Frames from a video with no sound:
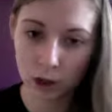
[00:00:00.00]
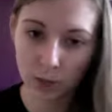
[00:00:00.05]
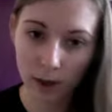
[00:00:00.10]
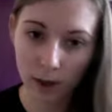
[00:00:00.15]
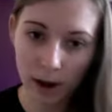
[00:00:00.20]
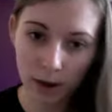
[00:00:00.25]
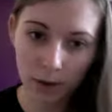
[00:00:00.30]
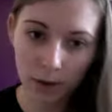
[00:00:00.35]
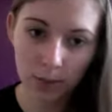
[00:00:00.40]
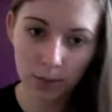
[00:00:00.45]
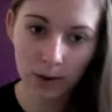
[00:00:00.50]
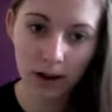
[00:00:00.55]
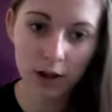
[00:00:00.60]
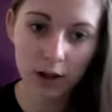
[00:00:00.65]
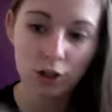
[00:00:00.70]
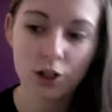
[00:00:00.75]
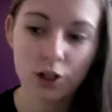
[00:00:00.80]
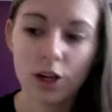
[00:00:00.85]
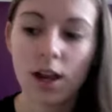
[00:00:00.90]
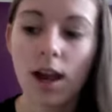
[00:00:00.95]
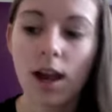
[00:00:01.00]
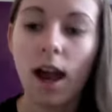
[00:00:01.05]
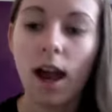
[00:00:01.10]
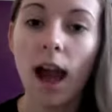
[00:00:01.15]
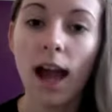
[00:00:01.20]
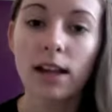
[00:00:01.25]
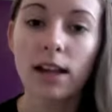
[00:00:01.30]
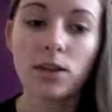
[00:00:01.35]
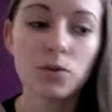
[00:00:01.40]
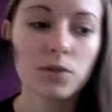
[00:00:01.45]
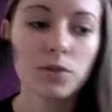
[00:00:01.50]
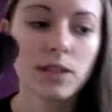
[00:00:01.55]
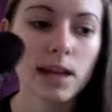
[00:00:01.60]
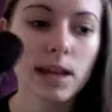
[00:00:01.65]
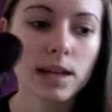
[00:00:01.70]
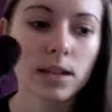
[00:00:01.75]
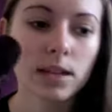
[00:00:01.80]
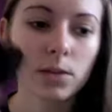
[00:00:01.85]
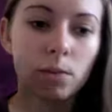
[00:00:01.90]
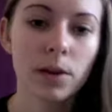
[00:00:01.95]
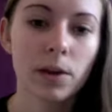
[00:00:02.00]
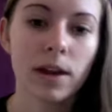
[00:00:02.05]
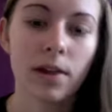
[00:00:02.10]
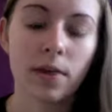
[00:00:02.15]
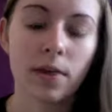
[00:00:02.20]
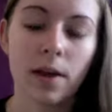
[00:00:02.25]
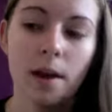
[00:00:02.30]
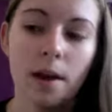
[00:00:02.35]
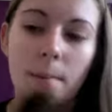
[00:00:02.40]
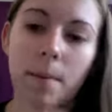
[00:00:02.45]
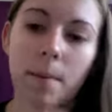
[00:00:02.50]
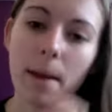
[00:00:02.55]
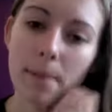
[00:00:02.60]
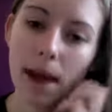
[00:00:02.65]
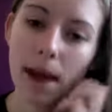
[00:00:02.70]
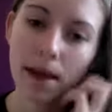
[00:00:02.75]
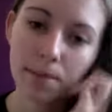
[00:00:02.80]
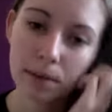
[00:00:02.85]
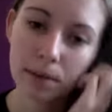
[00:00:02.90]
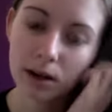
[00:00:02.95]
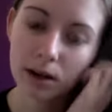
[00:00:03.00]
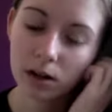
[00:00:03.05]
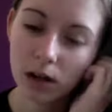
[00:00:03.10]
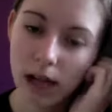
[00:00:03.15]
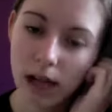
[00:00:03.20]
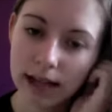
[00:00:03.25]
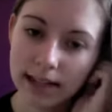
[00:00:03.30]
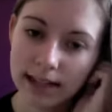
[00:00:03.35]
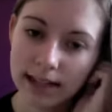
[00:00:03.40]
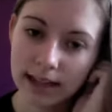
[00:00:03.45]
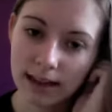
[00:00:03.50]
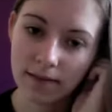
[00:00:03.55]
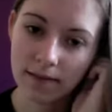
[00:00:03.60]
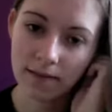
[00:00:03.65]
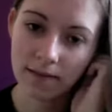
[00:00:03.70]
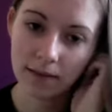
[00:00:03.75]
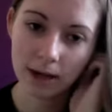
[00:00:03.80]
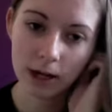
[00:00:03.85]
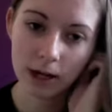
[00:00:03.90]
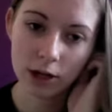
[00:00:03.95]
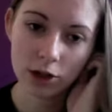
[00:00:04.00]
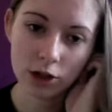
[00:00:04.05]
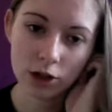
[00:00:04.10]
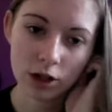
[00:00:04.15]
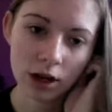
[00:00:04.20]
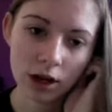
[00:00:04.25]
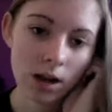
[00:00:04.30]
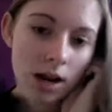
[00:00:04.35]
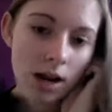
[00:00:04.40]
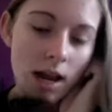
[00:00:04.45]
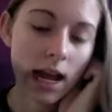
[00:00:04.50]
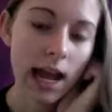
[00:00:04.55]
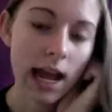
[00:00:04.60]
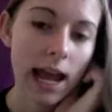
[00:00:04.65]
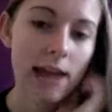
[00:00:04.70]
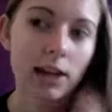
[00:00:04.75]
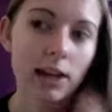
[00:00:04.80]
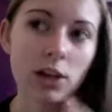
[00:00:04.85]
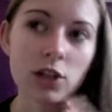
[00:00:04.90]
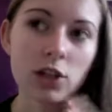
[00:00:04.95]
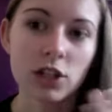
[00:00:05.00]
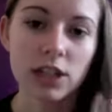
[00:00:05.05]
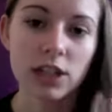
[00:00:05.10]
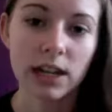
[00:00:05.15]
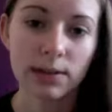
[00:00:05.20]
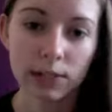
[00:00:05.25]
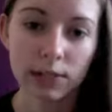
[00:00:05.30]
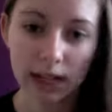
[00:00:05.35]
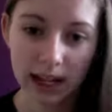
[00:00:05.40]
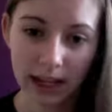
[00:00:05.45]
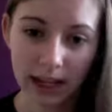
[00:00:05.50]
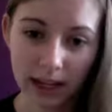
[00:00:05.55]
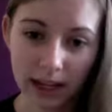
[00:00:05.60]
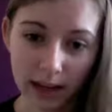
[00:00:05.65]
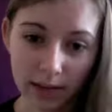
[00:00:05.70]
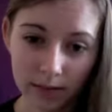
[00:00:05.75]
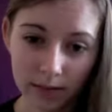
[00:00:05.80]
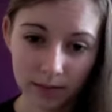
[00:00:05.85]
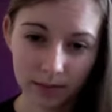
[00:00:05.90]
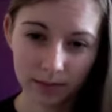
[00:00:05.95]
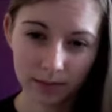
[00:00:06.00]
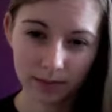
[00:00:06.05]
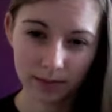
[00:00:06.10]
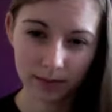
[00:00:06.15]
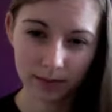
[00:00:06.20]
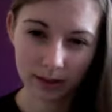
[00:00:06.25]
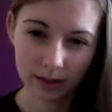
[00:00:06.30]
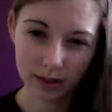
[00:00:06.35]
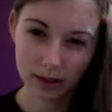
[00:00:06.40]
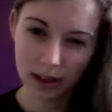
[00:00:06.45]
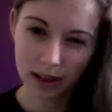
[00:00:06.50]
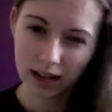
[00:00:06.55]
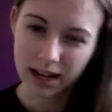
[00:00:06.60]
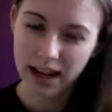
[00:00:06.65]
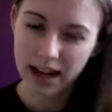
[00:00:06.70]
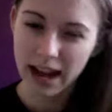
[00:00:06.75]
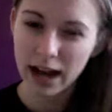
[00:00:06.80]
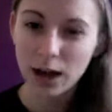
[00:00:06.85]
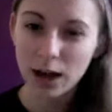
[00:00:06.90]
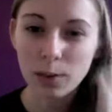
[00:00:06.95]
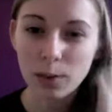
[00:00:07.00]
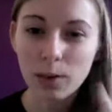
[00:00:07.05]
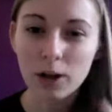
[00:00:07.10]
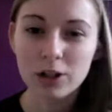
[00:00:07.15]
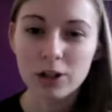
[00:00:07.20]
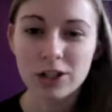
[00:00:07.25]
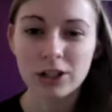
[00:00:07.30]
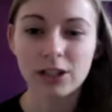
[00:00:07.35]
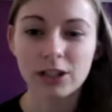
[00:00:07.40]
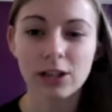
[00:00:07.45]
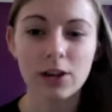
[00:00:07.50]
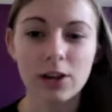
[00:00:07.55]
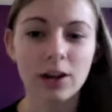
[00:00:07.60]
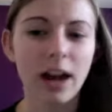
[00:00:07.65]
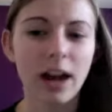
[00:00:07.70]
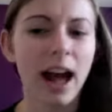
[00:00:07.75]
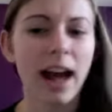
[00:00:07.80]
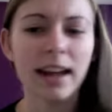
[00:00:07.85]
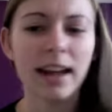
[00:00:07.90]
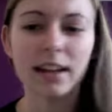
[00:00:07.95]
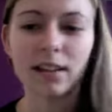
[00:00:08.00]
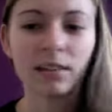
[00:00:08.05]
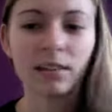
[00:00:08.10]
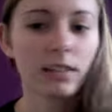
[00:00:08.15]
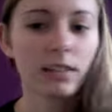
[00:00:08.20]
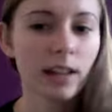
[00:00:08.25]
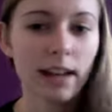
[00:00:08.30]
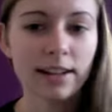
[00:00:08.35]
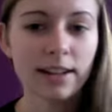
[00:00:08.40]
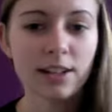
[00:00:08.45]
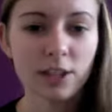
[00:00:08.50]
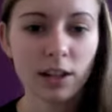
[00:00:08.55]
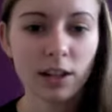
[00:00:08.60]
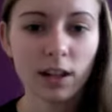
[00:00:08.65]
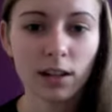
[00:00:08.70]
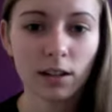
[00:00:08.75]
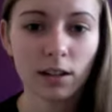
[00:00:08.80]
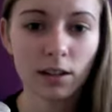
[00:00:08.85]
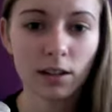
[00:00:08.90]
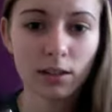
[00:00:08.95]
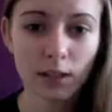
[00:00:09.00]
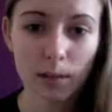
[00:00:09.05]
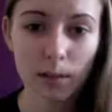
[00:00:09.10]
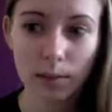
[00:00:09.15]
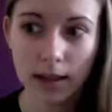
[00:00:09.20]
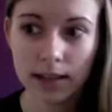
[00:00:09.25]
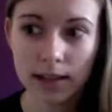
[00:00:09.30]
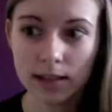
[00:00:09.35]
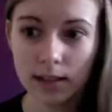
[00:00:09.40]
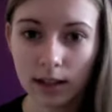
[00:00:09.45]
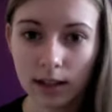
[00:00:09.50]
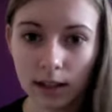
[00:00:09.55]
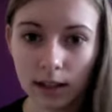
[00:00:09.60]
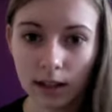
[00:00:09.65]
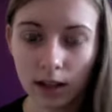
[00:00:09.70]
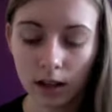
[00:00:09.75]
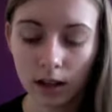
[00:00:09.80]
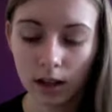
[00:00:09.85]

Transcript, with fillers: powder brush. I use this with my MAC Mineralize Skin Finish, and it just gives like an airbrushed look. I just think it looks amazing.